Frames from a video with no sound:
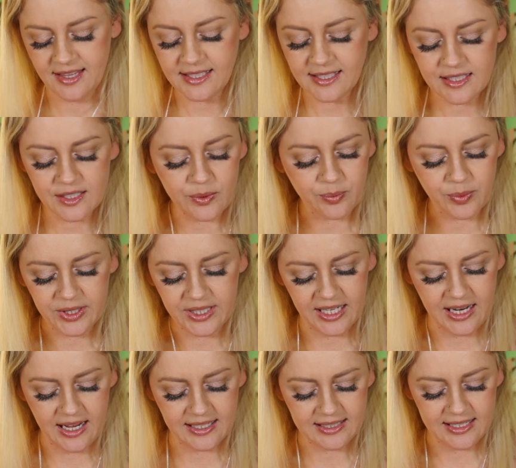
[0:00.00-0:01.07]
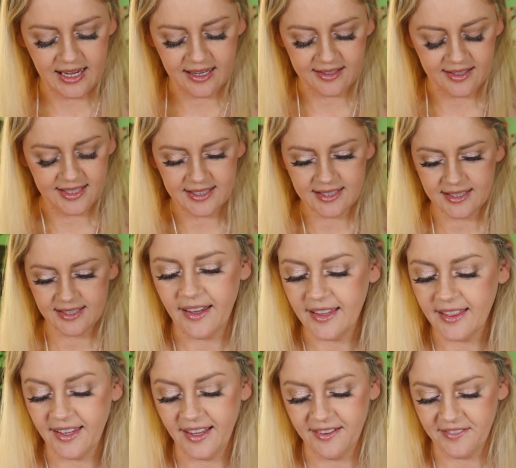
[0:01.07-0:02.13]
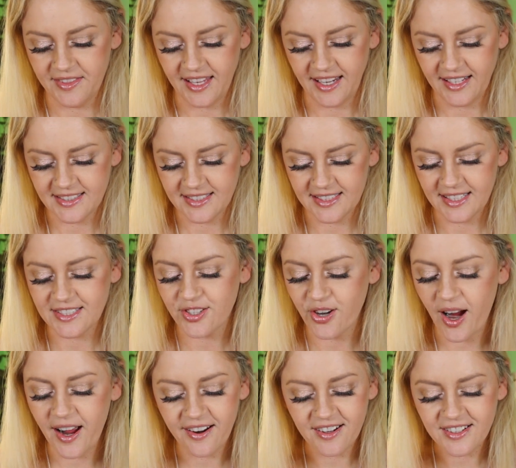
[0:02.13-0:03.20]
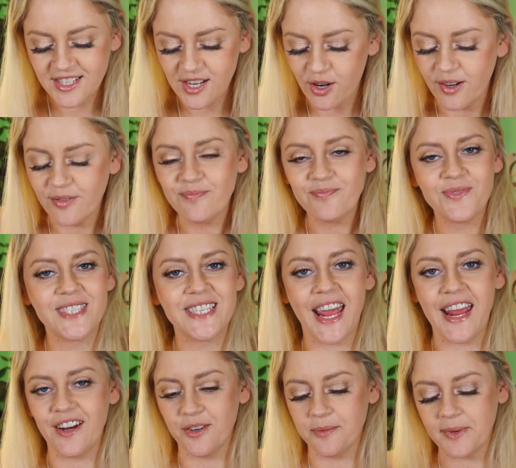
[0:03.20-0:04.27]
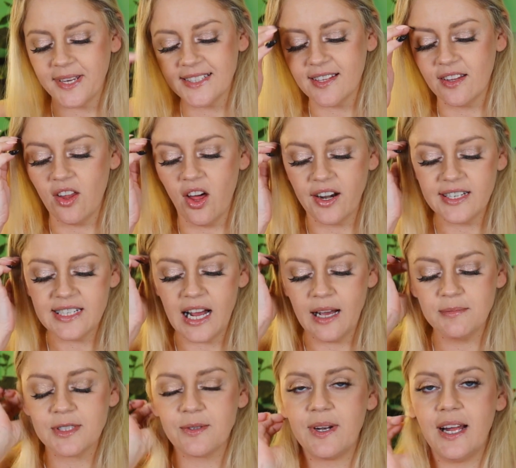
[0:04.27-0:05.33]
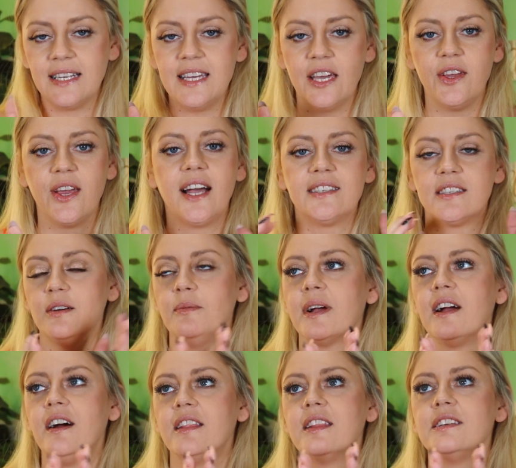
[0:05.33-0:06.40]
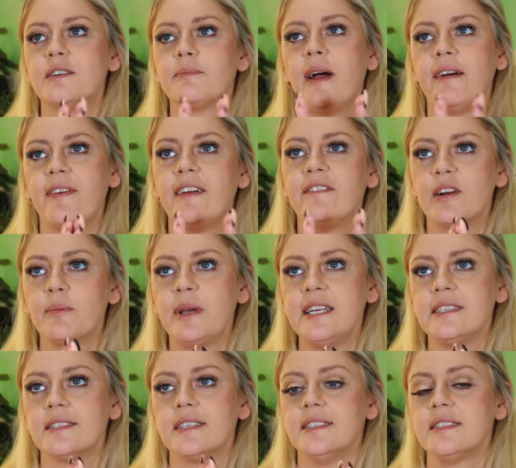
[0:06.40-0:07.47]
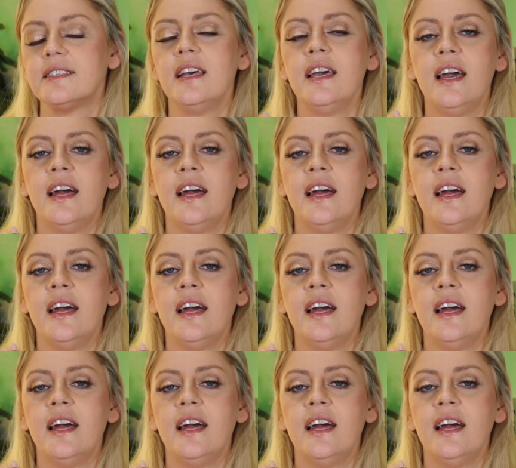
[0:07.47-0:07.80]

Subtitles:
This is a really nice necklace. I love these. Let's try not to stain them, because a lot of times when I tell you guys, oh my god, these are my favorite pieces,